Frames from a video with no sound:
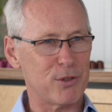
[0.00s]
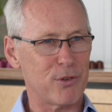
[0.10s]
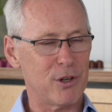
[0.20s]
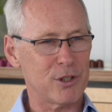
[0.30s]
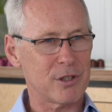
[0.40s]

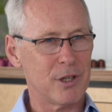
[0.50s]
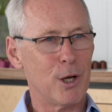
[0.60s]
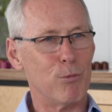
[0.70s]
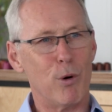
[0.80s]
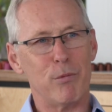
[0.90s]
first,
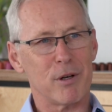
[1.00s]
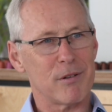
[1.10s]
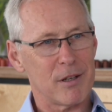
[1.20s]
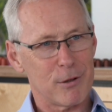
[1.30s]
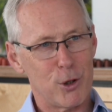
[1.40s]
what
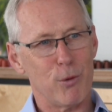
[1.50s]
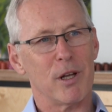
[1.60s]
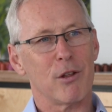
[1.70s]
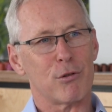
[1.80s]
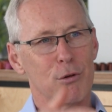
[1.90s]
we're
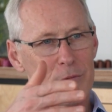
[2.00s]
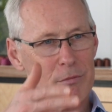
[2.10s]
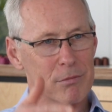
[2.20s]
doing through